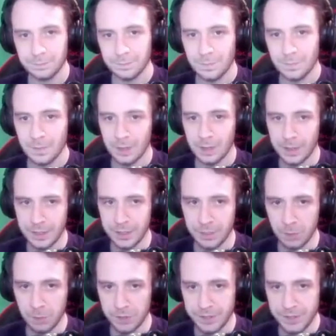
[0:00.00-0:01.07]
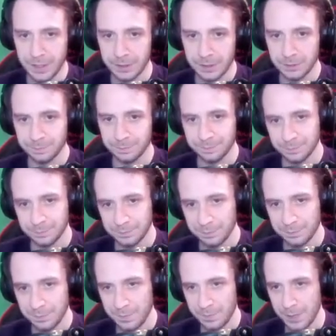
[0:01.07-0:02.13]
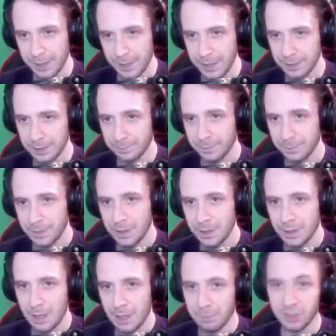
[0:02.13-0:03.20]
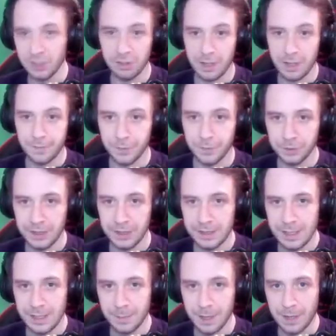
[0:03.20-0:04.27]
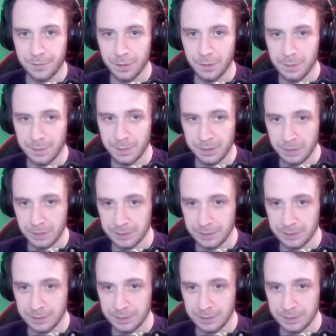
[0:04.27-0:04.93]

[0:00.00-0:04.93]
and that's a 1 cycle again. And we do get full DT back from him as well.